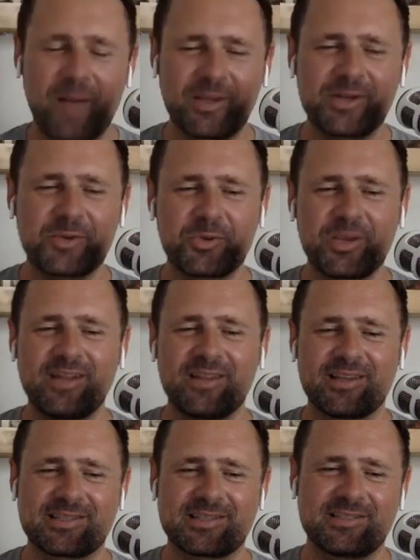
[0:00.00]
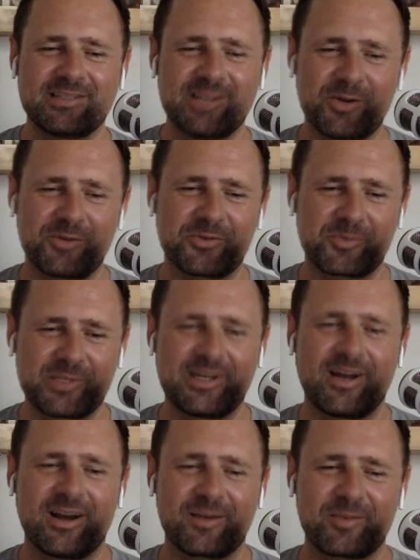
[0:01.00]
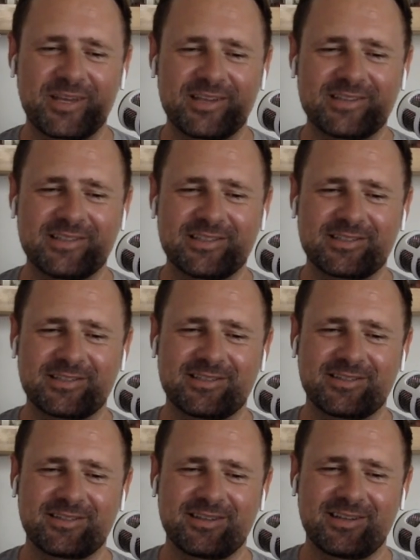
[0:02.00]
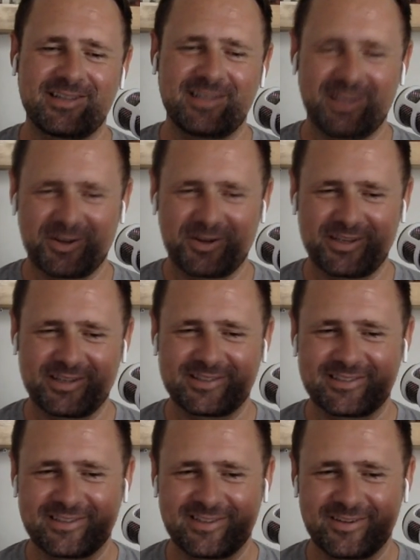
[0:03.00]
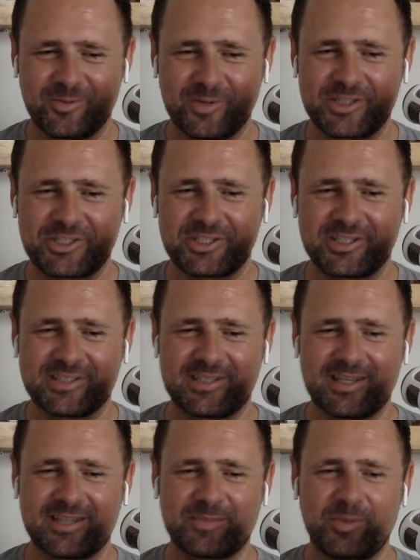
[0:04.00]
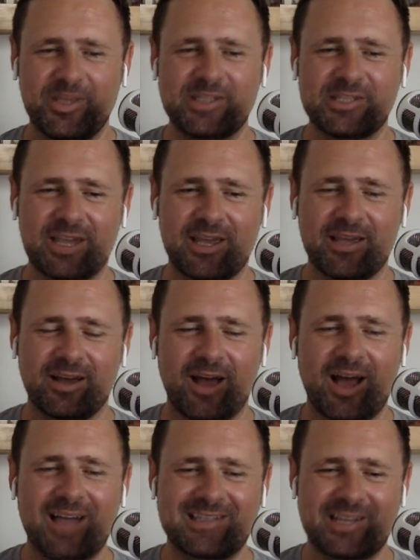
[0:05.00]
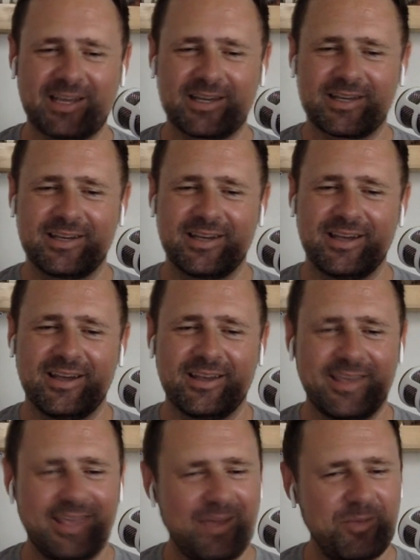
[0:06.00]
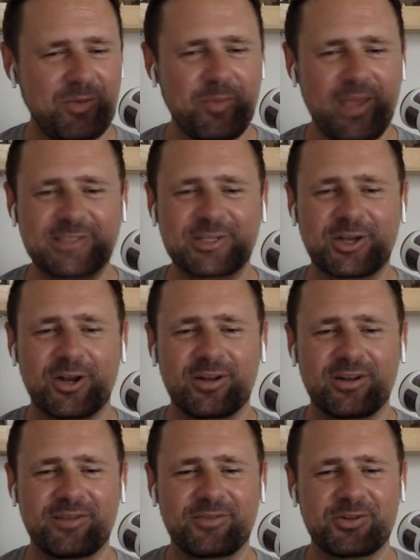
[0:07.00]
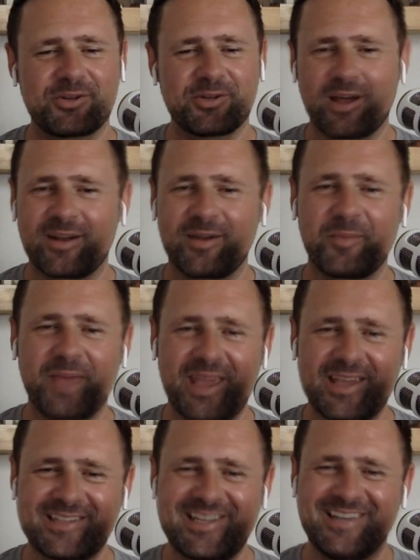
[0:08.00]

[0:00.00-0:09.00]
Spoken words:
to read this note from the doc because it's hilarious, which says, PJ, hot take. Can't be Mage carded if you're not on Mage.